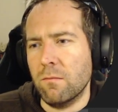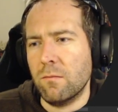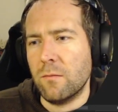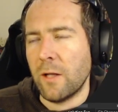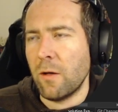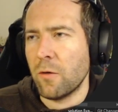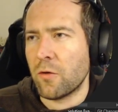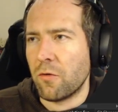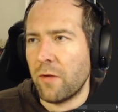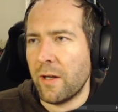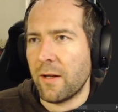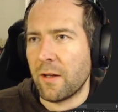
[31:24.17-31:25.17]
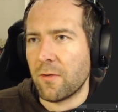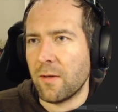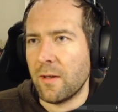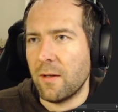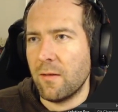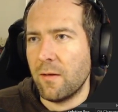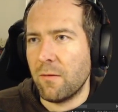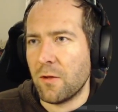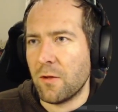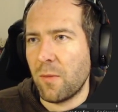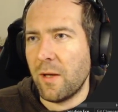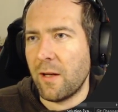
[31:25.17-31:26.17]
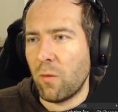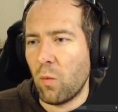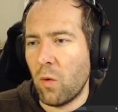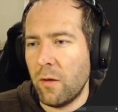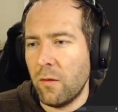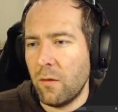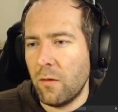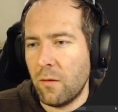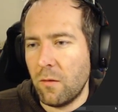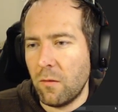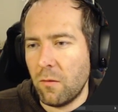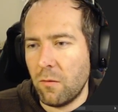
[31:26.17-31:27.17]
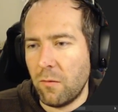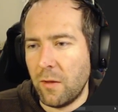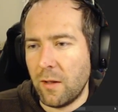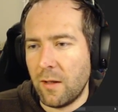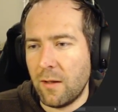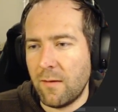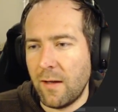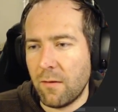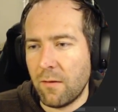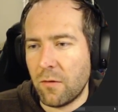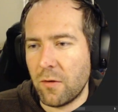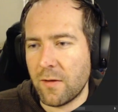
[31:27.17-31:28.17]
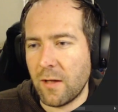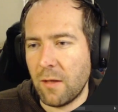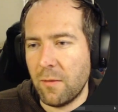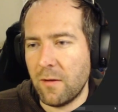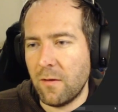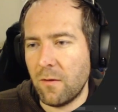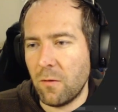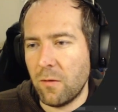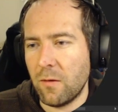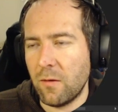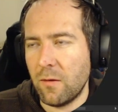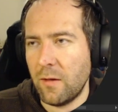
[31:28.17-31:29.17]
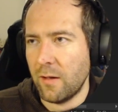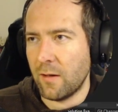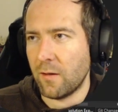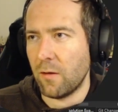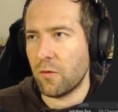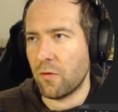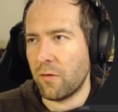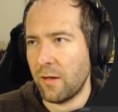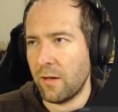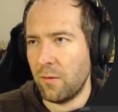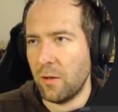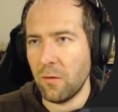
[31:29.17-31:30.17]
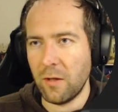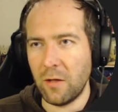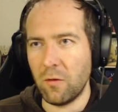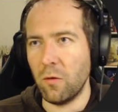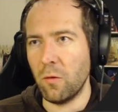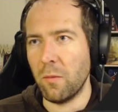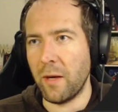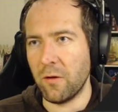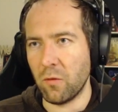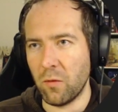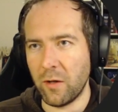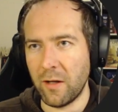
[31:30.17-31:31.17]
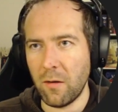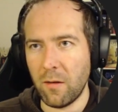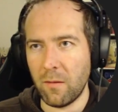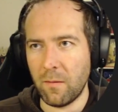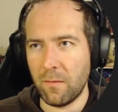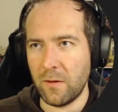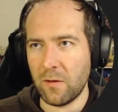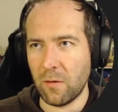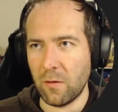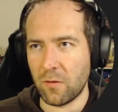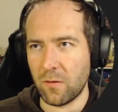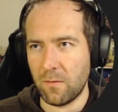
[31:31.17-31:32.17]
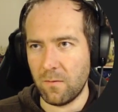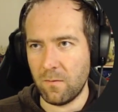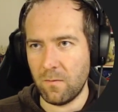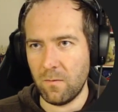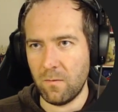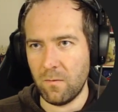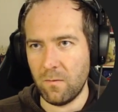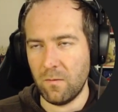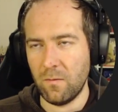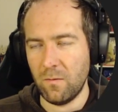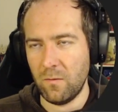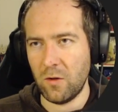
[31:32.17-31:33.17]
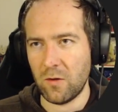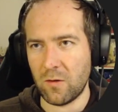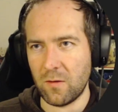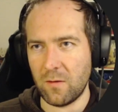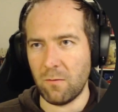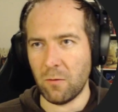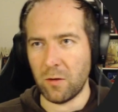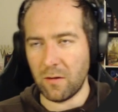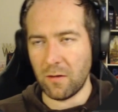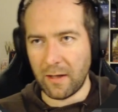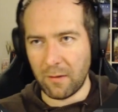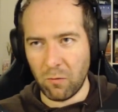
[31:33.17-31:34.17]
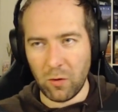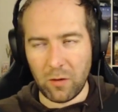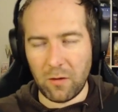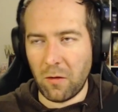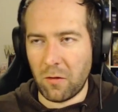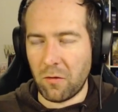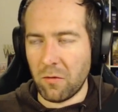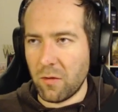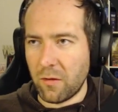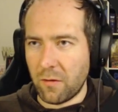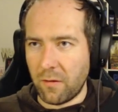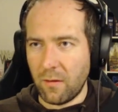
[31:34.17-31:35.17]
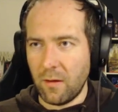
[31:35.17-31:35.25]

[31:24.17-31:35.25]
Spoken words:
That looks correct, actually. If we split at 1, we take the first element into a... Yeah, that looks correct. We don't need to do -1 at all. This looks just what the doctor ordered.